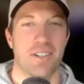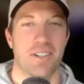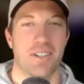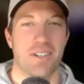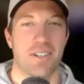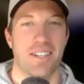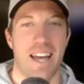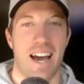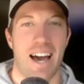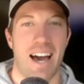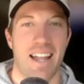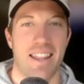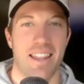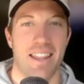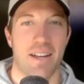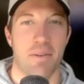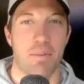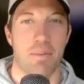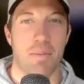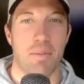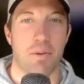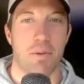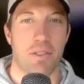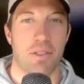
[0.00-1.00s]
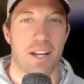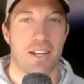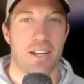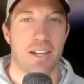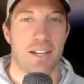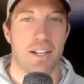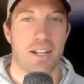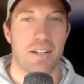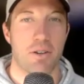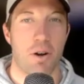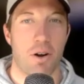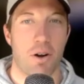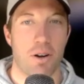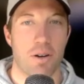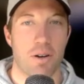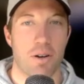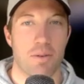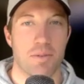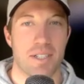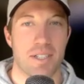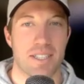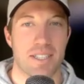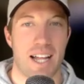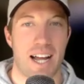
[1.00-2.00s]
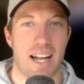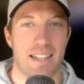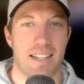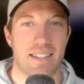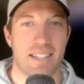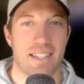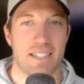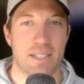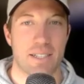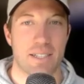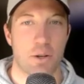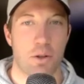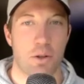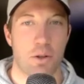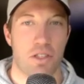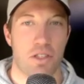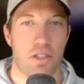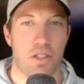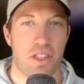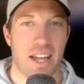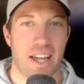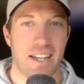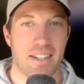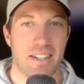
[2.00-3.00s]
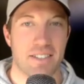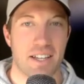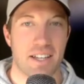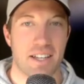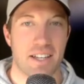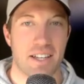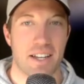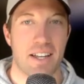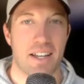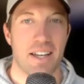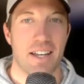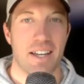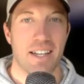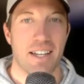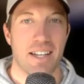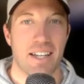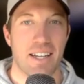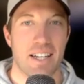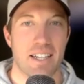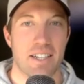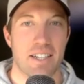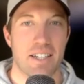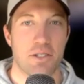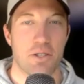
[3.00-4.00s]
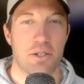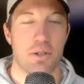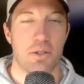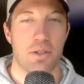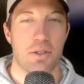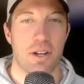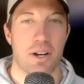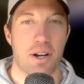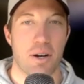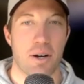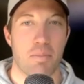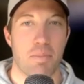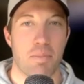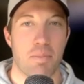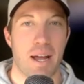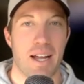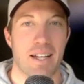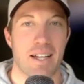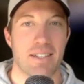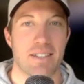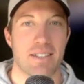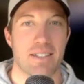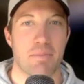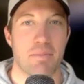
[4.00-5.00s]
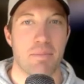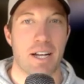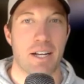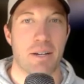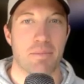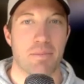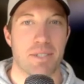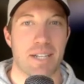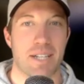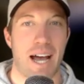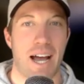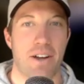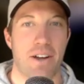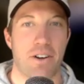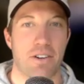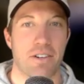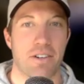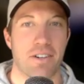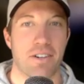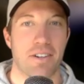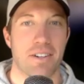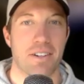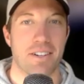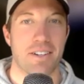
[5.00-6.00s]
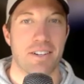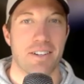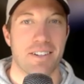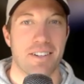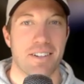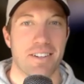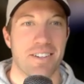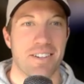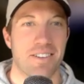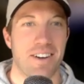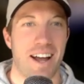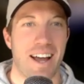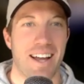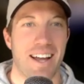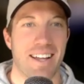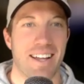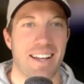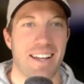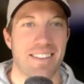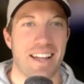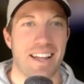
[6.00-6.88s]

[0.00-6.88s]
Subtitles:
Yeah, I think people think of carbs as like these little things that get into their pants and make them tighter, right?